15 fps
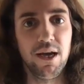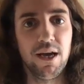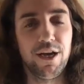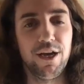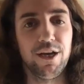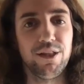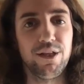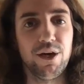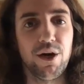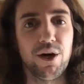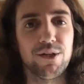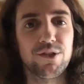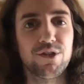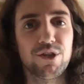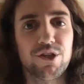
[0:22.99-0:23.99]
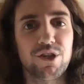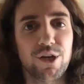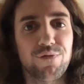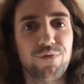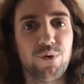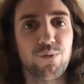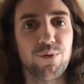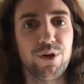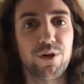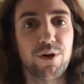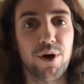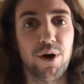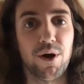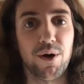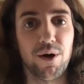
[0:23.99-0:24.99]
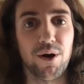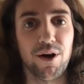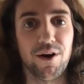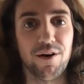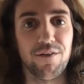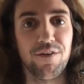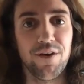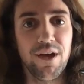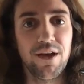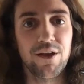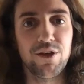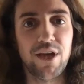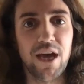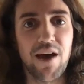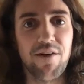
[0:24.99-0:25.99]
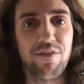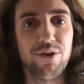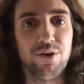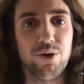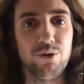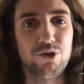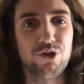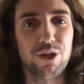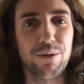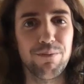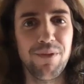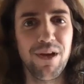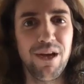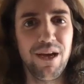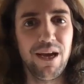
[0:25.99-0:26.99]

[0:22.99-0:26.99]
and the unsuccessful recall of Gavin Newsom